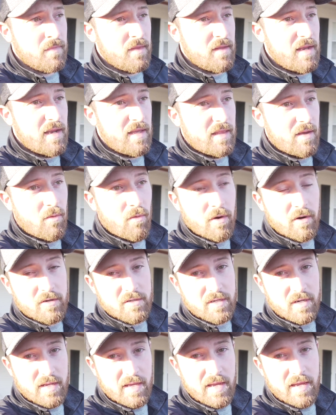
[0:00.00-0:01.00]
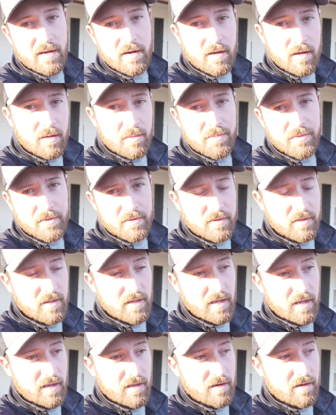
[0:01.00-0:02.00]
and that water is going to heat up,
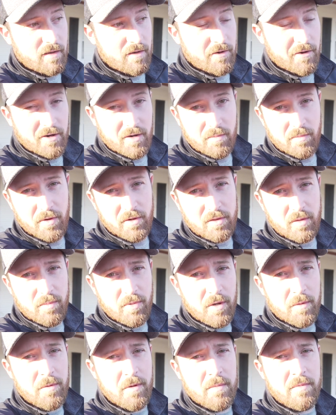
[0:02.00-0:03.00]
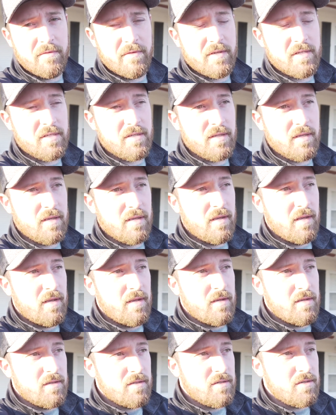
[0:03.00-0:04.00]
and you're going to burn the pump up eventually.
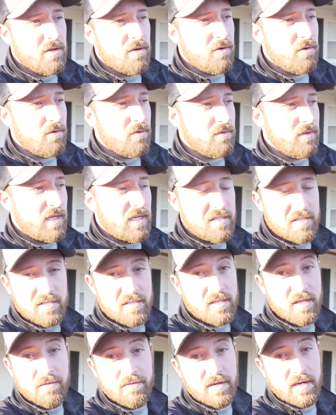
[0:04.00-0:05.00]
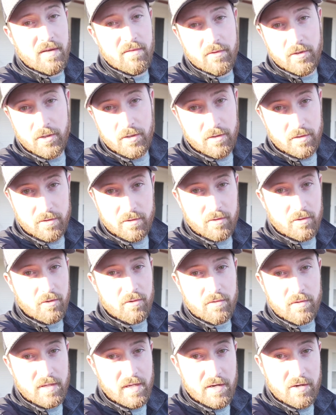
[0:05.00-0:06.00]
So that's just stuff that I've learned
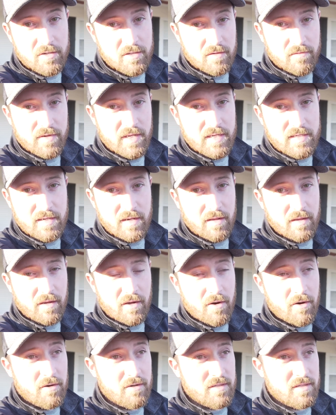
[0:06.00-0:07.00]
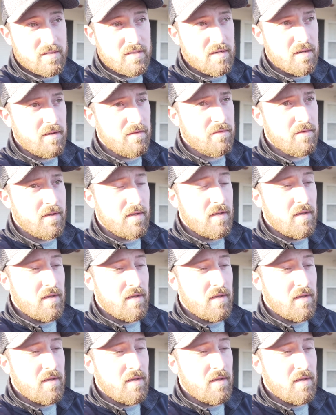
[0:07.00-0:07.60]
through the years of detailing cars and stuff.